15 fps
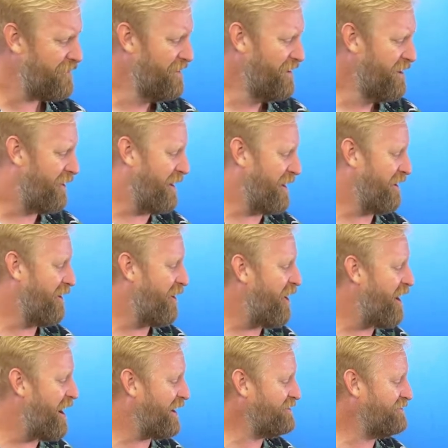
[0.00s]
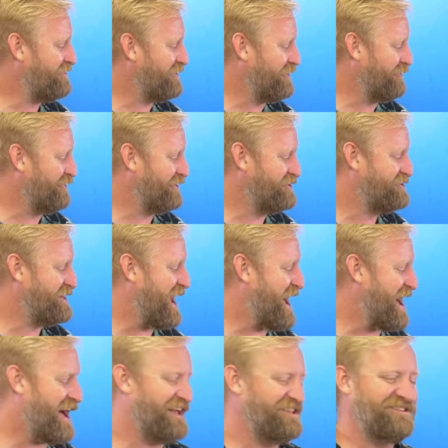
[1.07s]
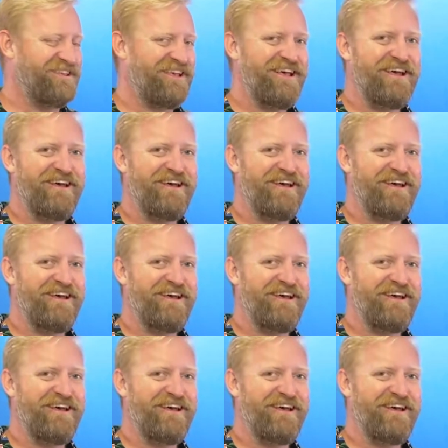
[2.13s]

All right, on to the jazz